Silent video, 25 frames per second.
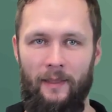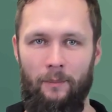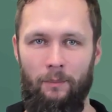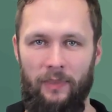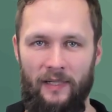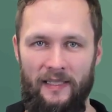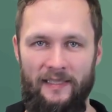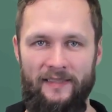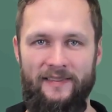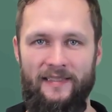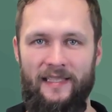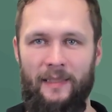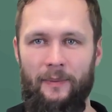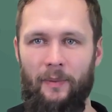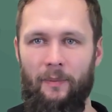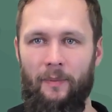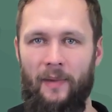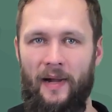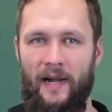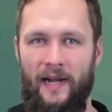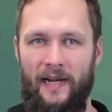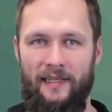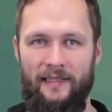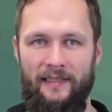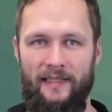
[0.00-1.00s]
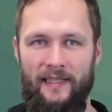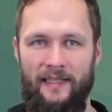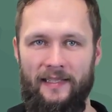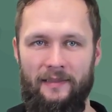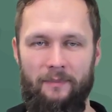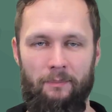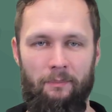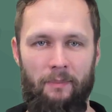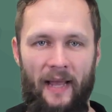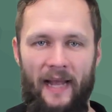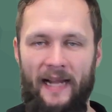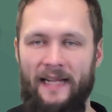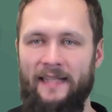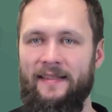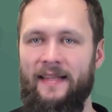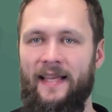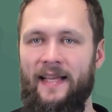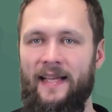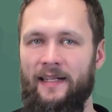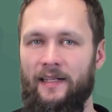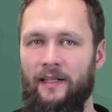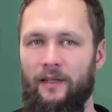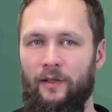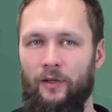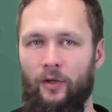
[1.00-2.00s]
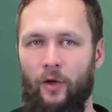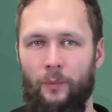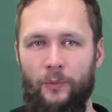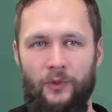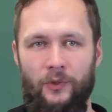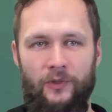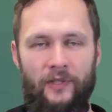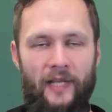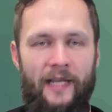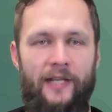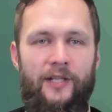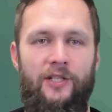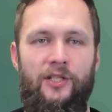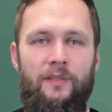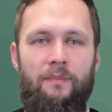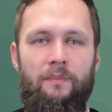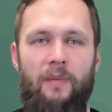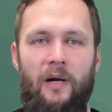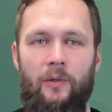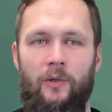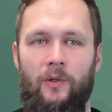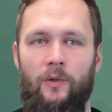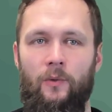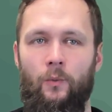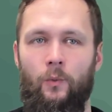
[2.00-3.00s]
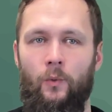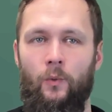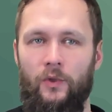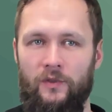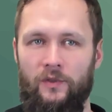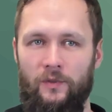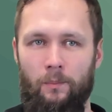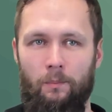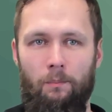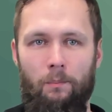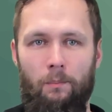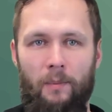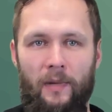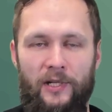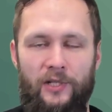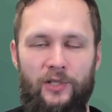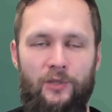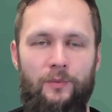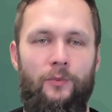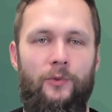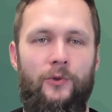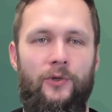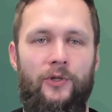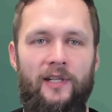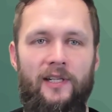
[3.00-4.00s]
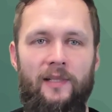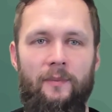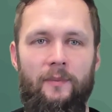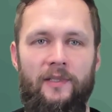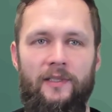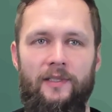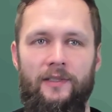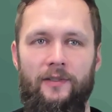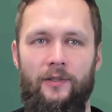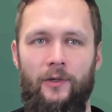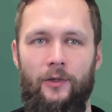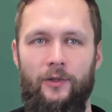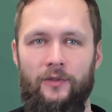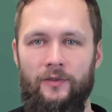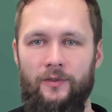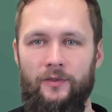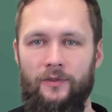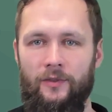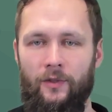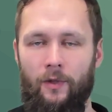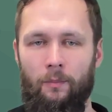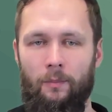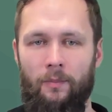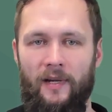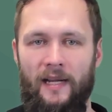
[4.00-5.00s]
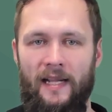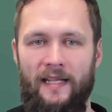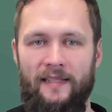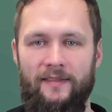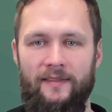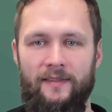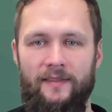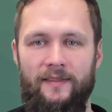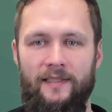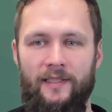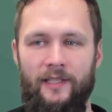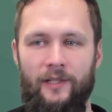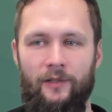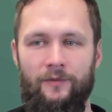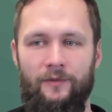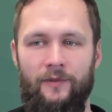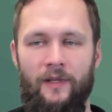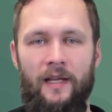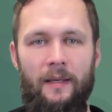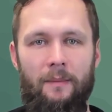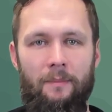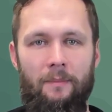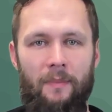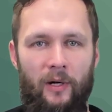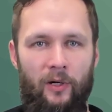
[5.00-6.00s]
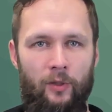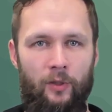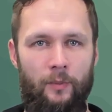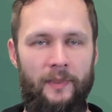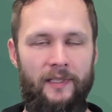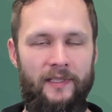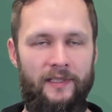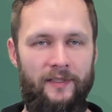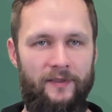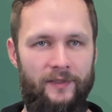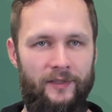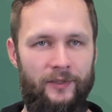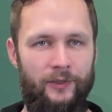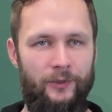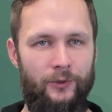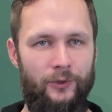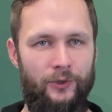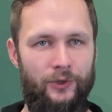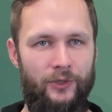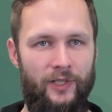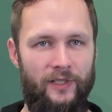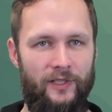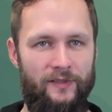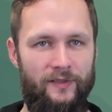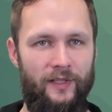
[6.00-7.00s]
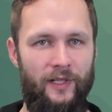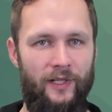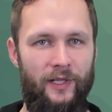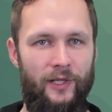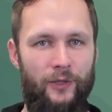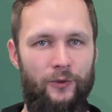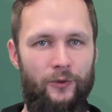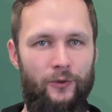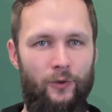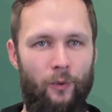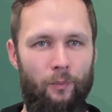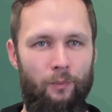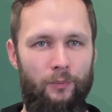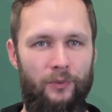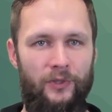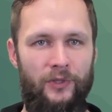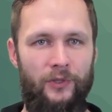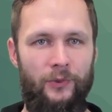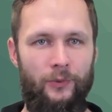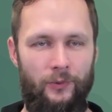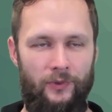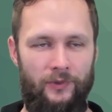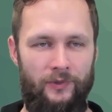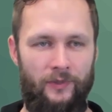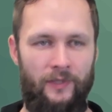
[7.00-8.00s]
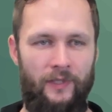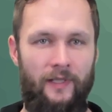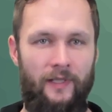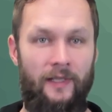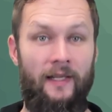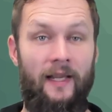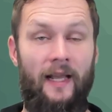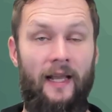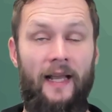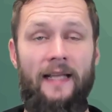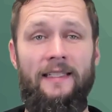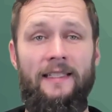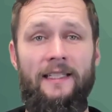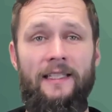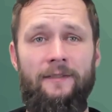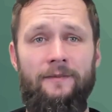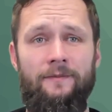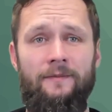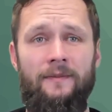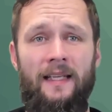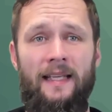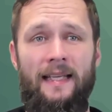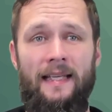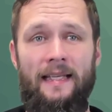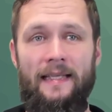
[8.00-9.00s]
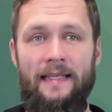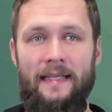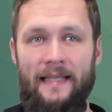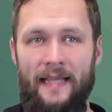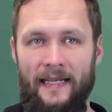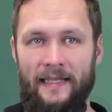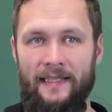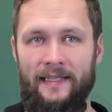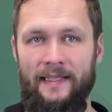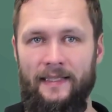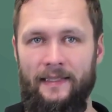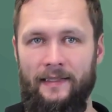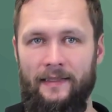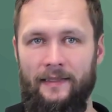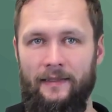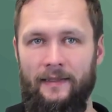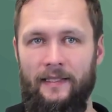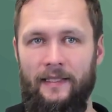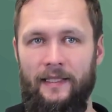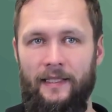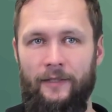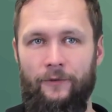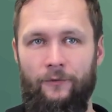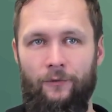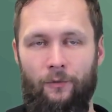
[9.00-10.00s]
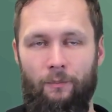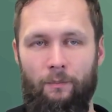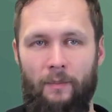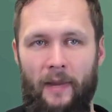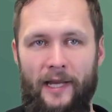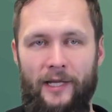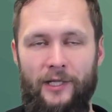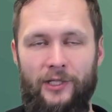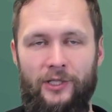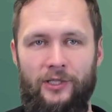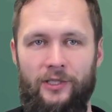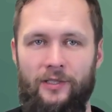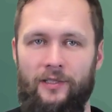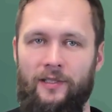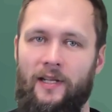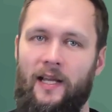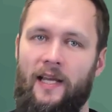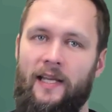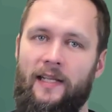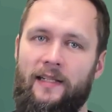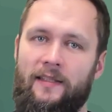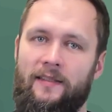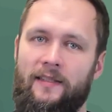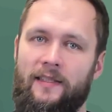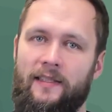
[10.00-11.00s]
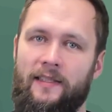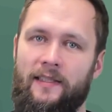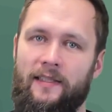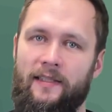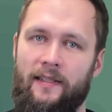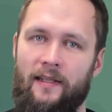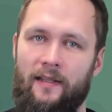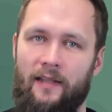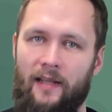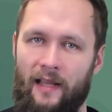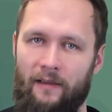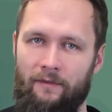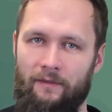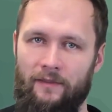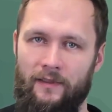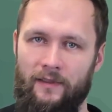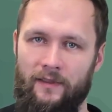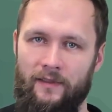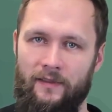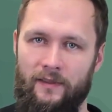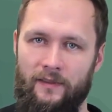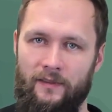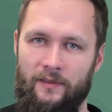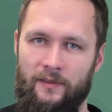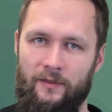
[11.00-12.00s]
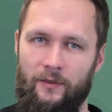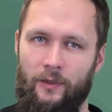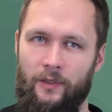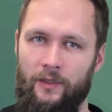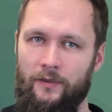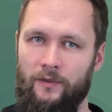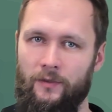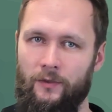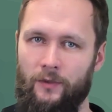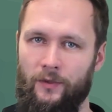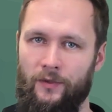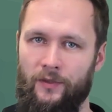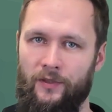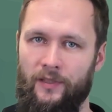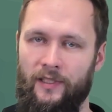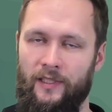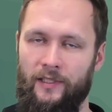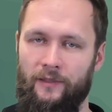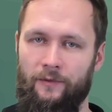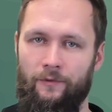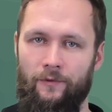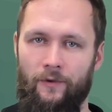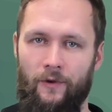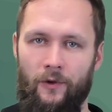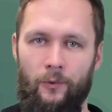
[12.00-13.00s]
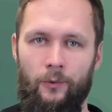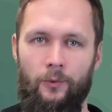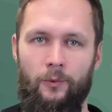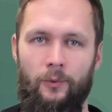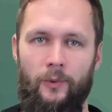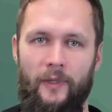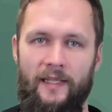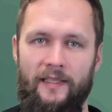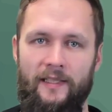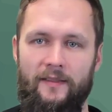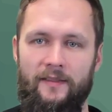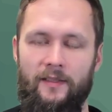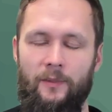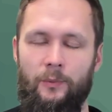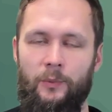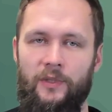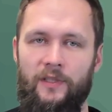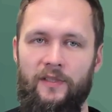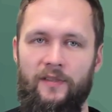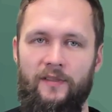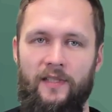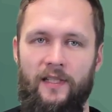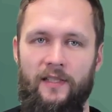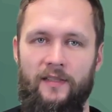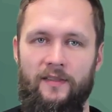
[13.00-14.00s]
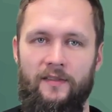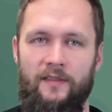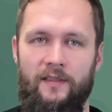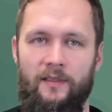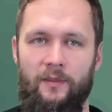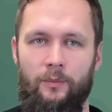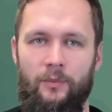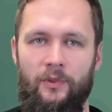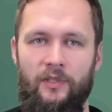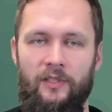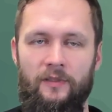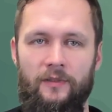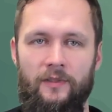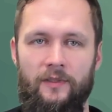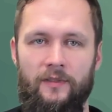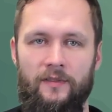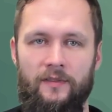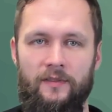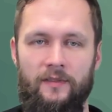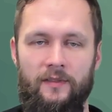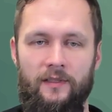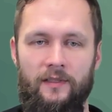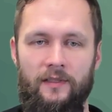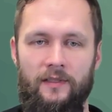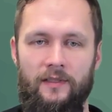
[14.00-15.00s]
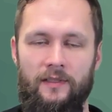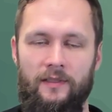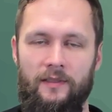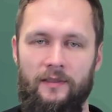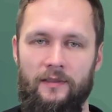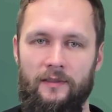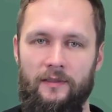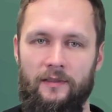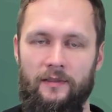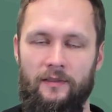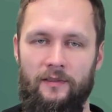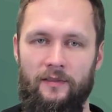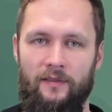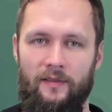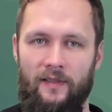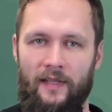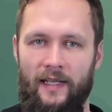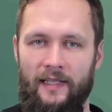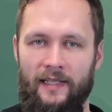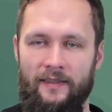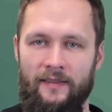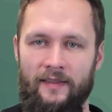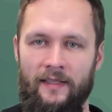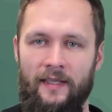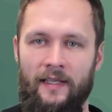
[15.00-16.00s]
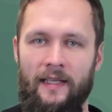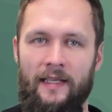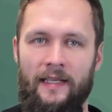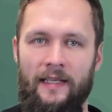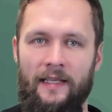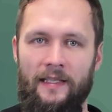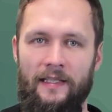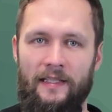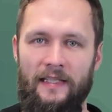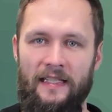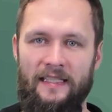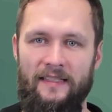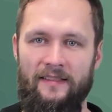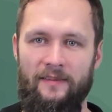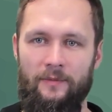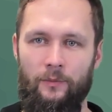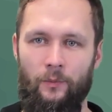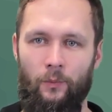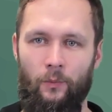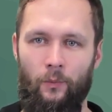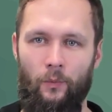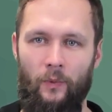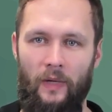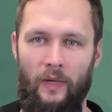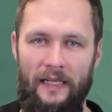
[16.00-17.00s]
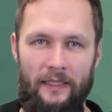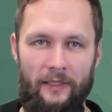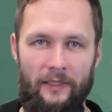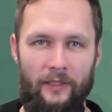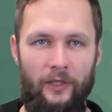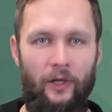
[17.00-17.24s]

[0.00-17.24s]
Please keep in mind that back then computation power was much more limited. Also the complexity of parameters that you could just compute. And even getting information like the levels and stocks or the flow rates that we discussed in the previous slides is like you